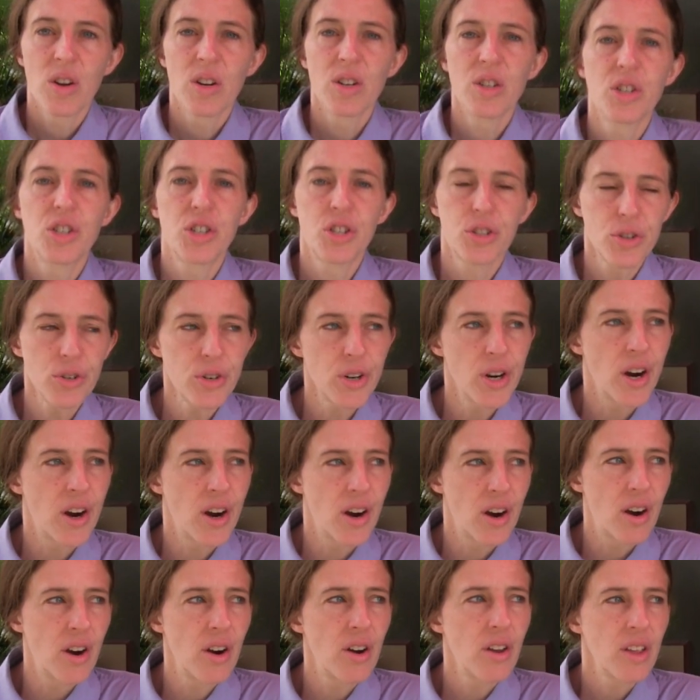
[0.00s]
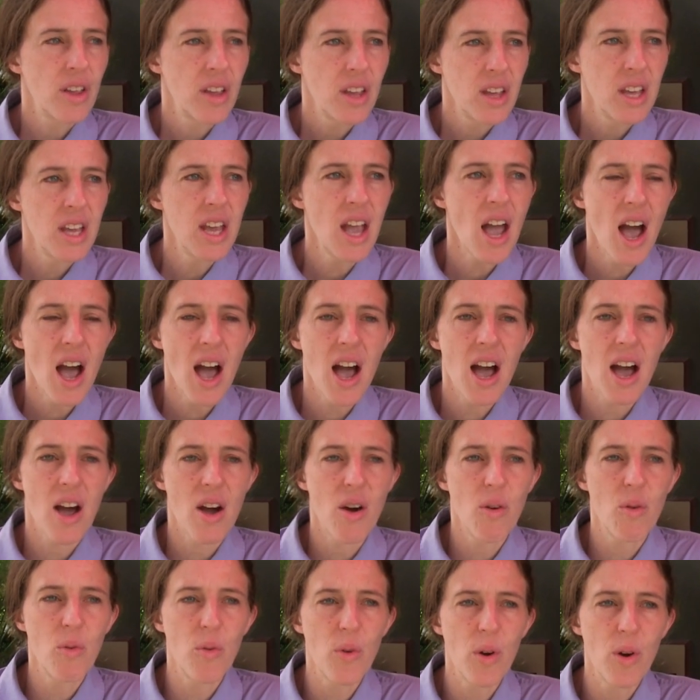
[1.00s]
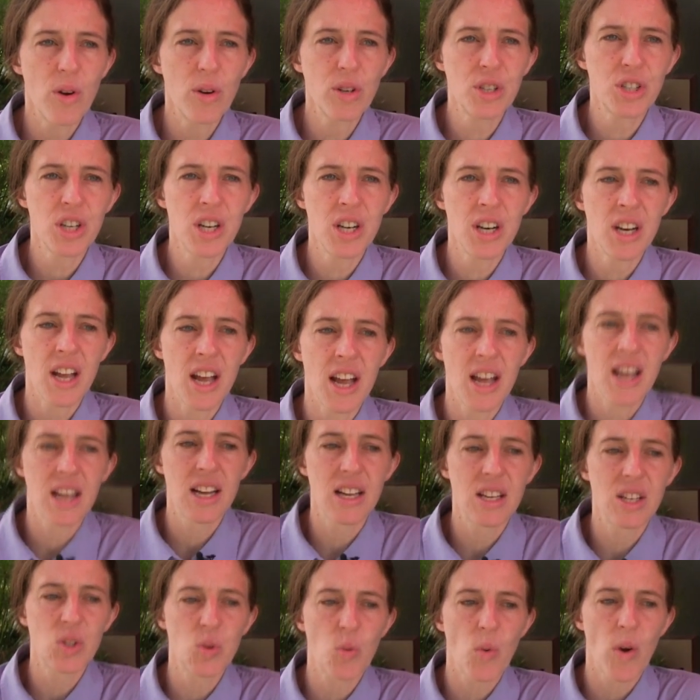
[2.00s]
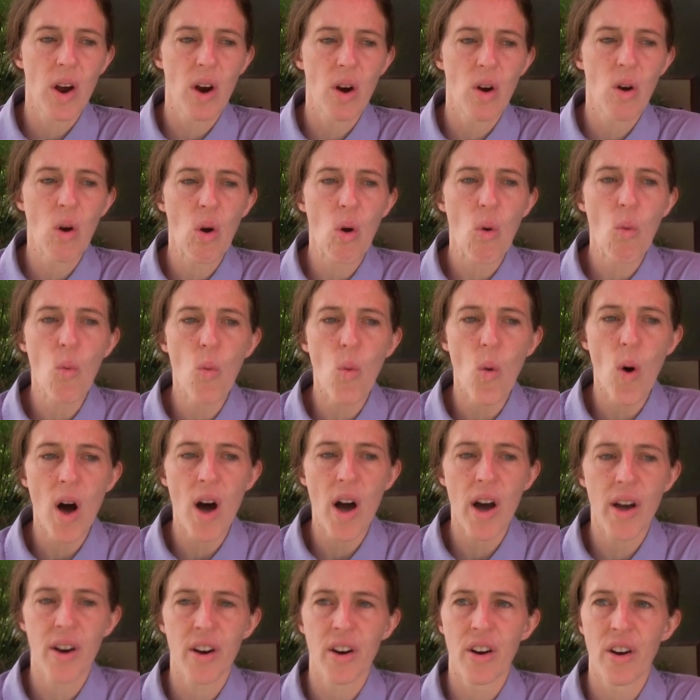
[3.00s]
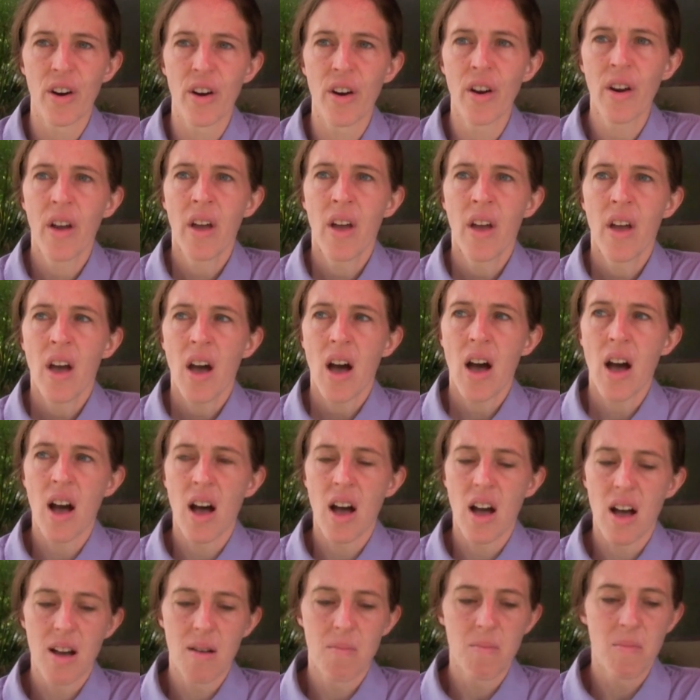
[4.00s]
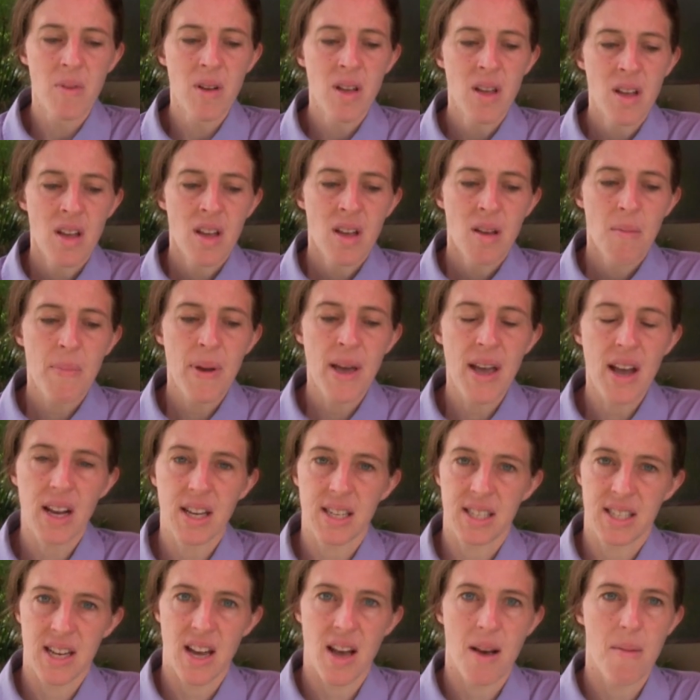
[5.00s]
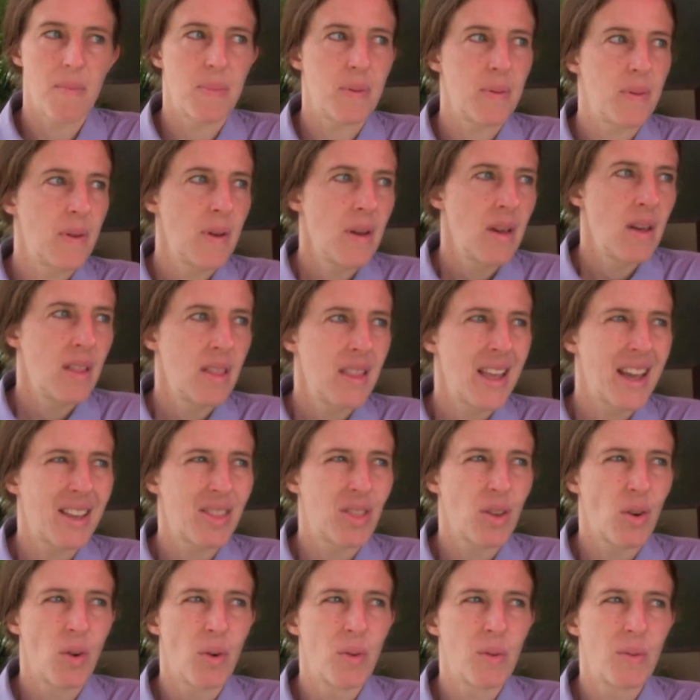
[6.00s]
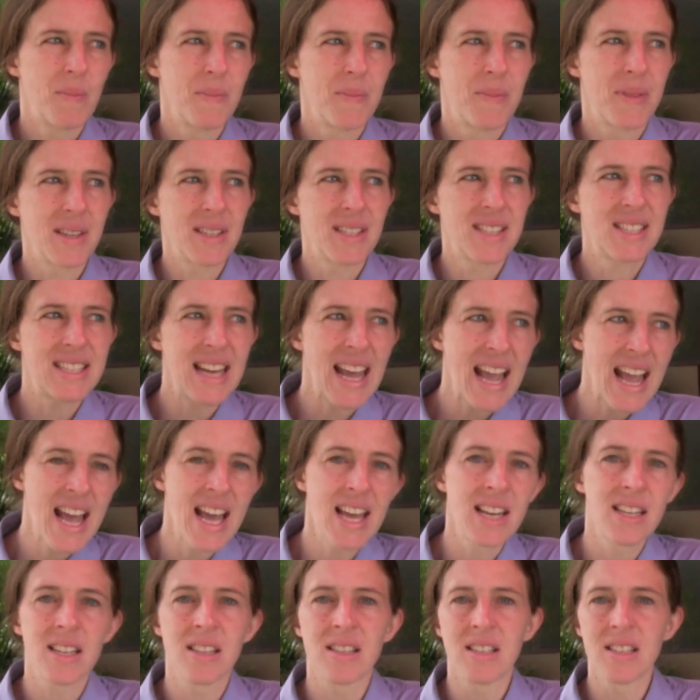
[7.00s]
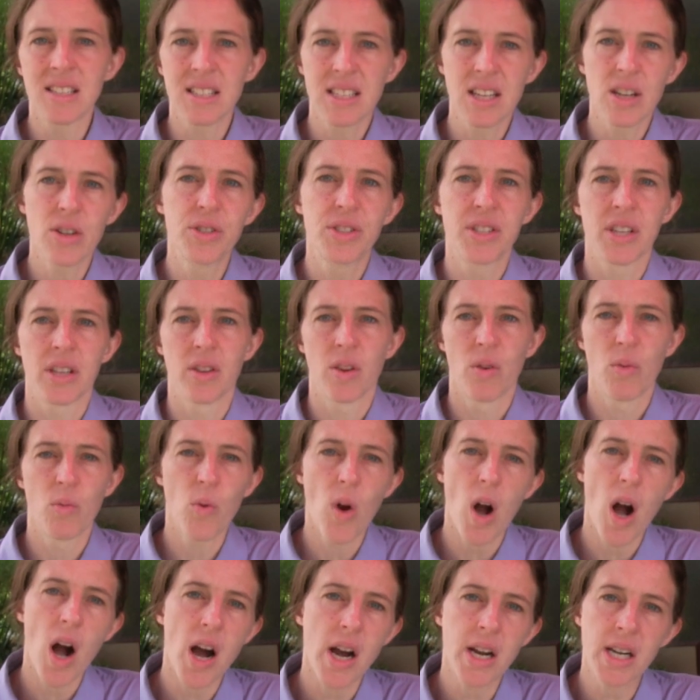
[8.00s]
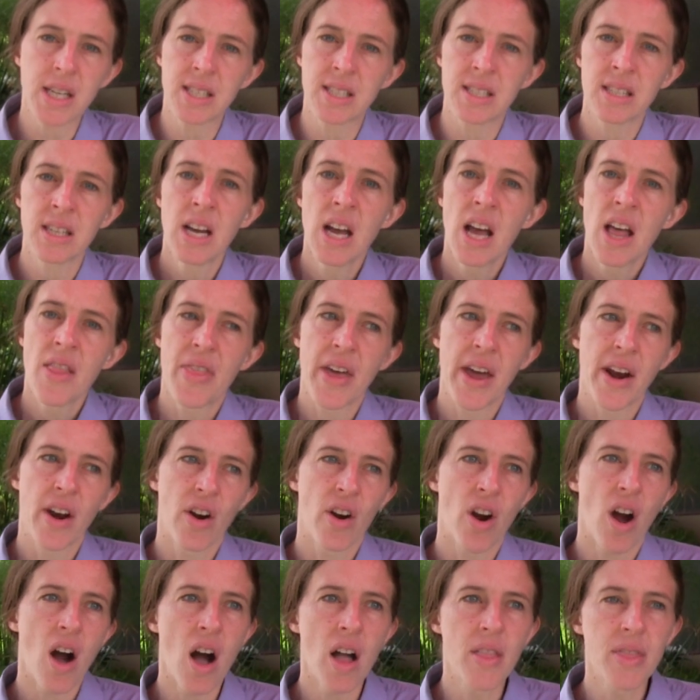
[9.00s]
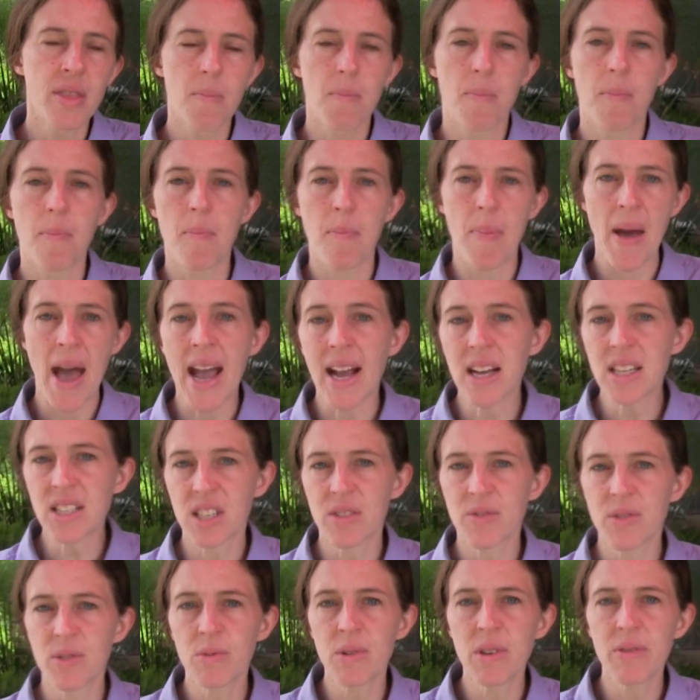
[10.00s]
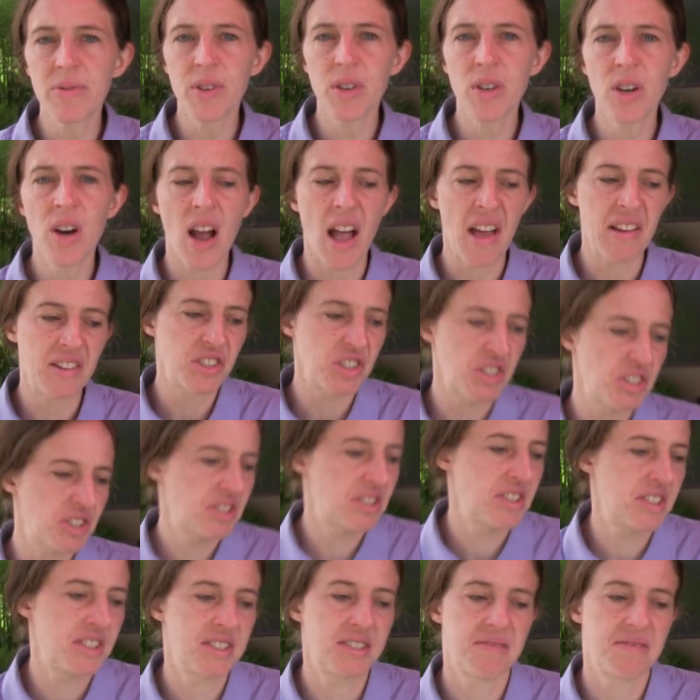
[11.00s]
Sure. Erosion? Yeah, erosion is where water um, picks up like the the sand and the silt and the rocks that are on the banks of a river and just